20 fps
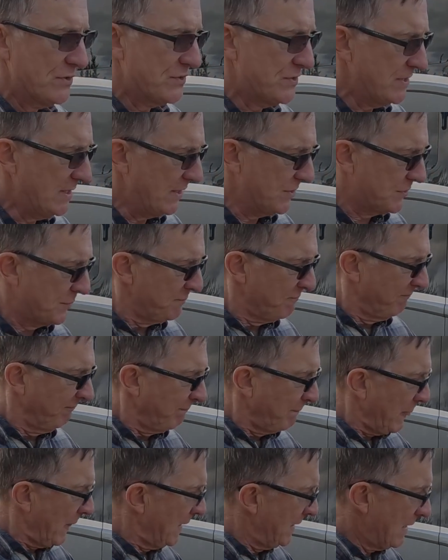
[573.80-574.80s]
is this.
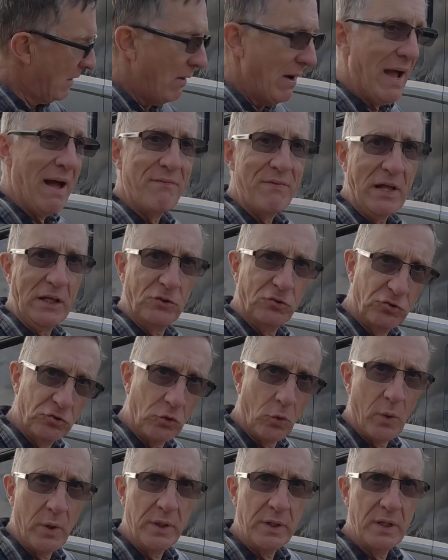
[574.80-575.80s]
Now I have that
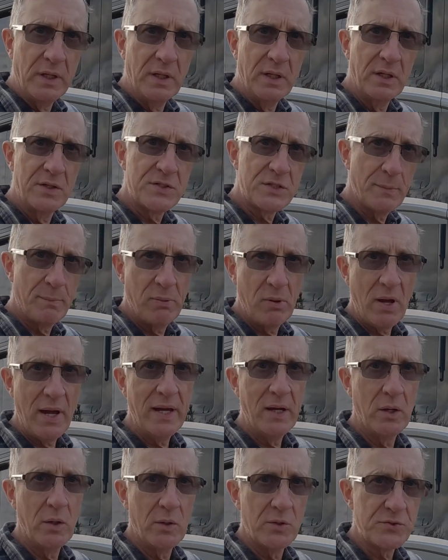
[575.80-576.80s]
short supply
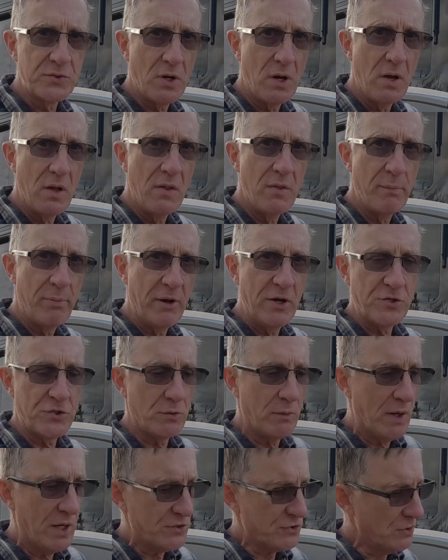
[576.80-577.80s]
hose on the pressure
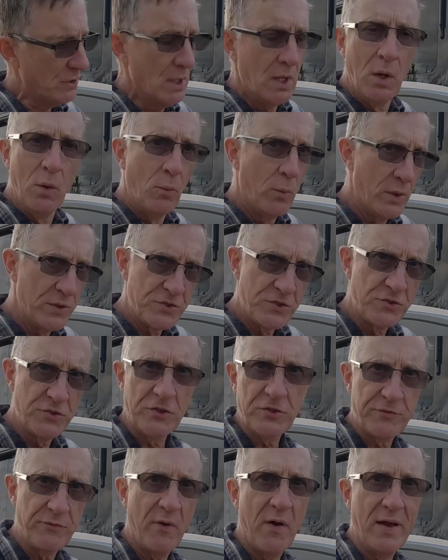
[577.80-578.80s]
washer, which is
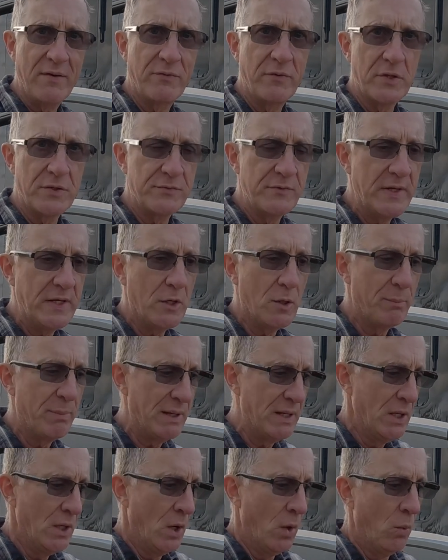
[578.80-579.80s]
just fine for this video,
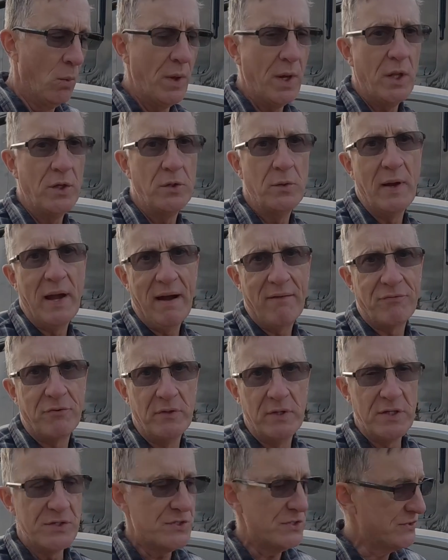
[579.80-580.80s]
but what I'll do after
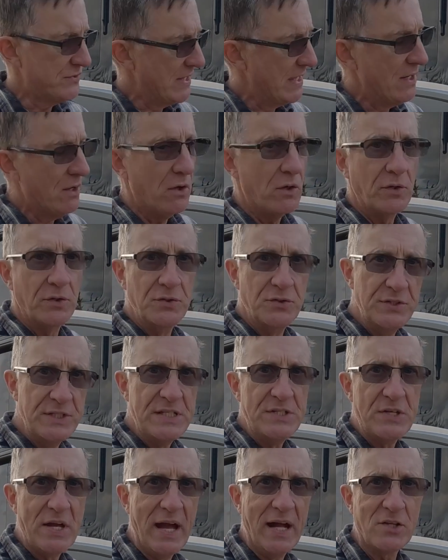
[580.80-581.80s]
this is then I'll
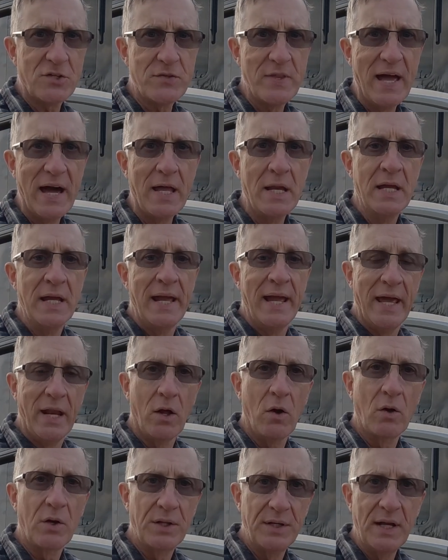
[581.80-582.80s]
detach that and
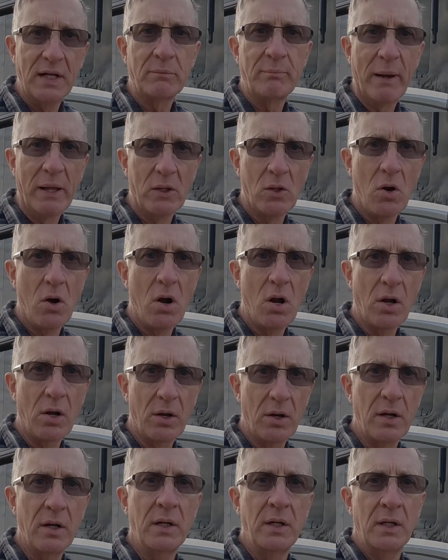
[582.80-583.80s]
I'll connect my
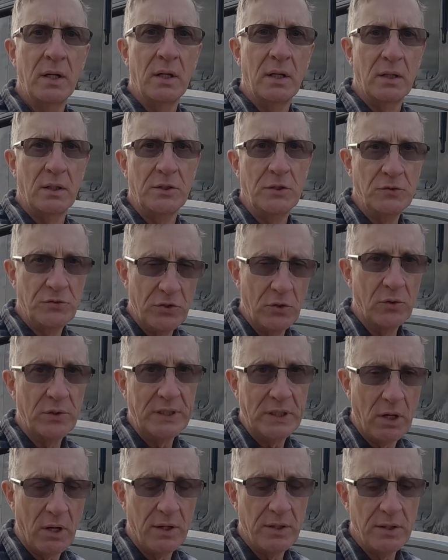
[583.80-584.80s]
longer utility
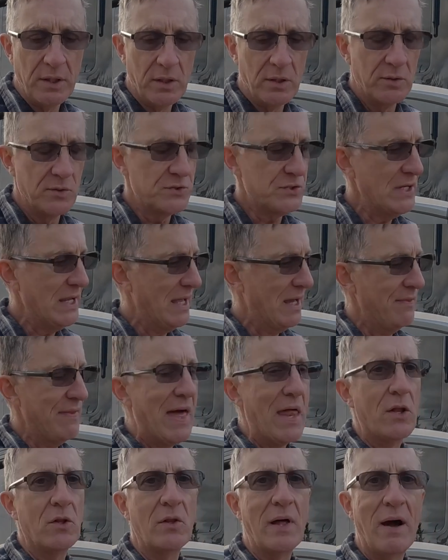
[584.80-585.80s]
garden hose, and
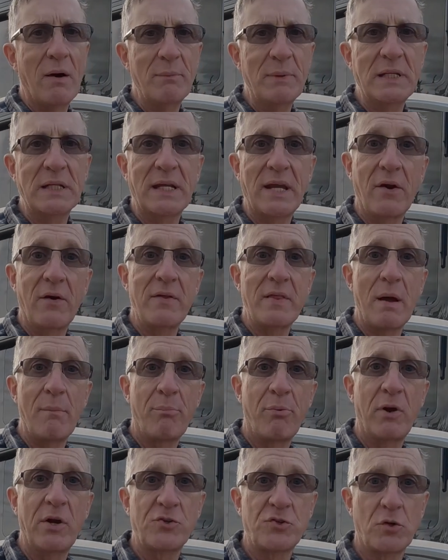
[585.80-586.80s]
that'll allow me to carry that
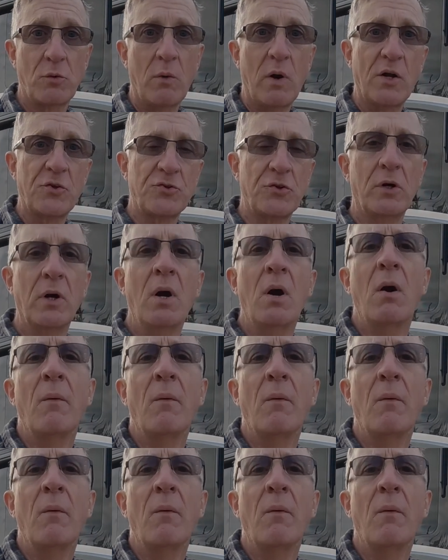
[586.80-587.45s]
pressure washer